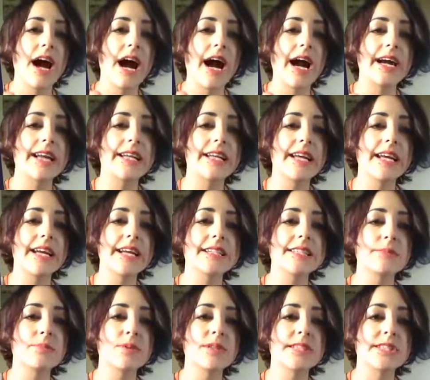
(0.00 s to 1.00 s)

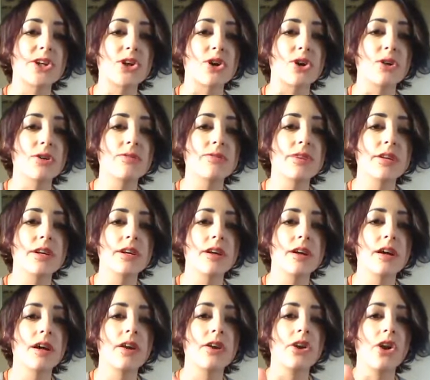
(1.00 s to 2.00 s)
Ideas preserved,
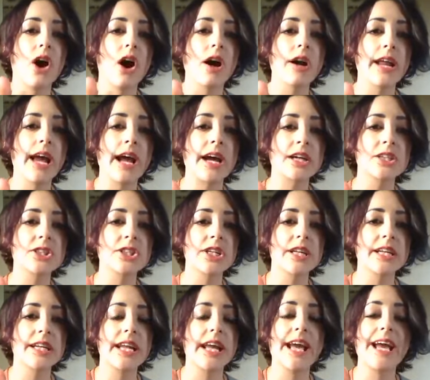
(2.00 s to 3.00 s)

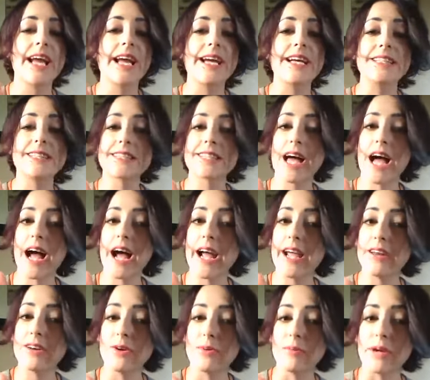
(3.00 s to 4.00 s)
non-action,
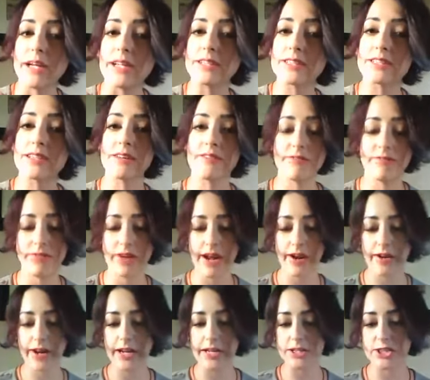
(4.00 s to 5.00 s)
entitlement.
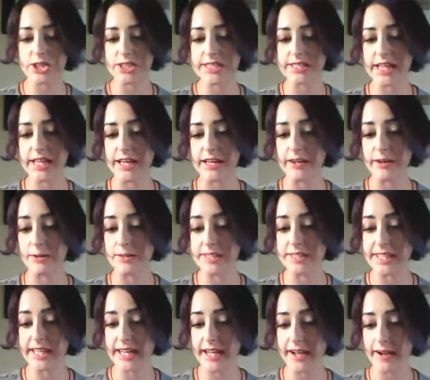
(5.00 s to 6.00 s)
Very interesting. And you
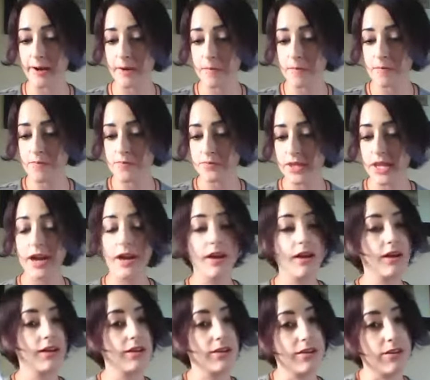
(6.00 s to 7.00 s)
see here,
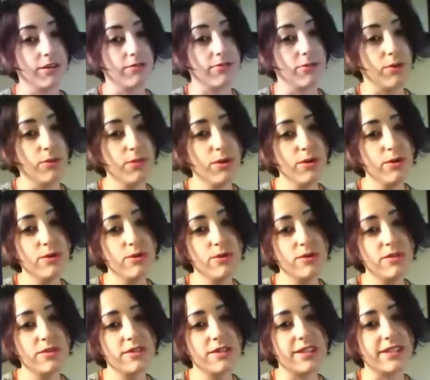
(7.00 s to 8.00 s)
full
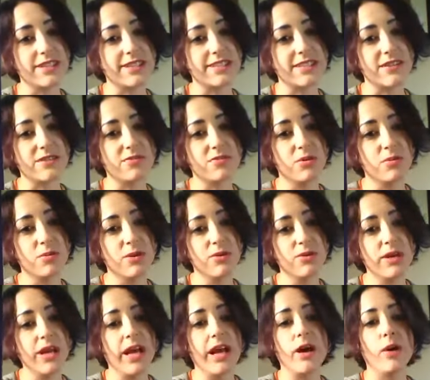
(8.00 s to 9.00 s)
moon. You see the full
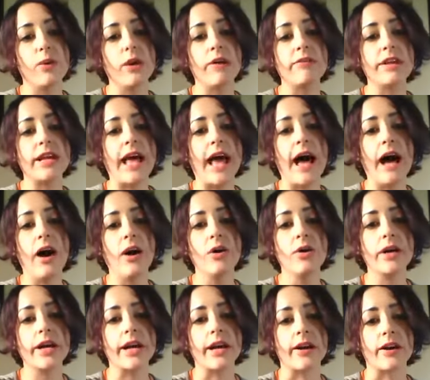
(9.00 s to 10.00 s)
moon? We have an
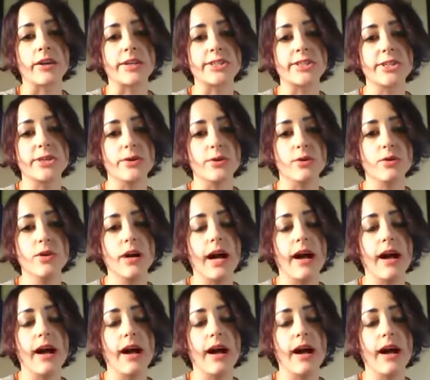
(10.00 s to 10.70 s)
owl here too.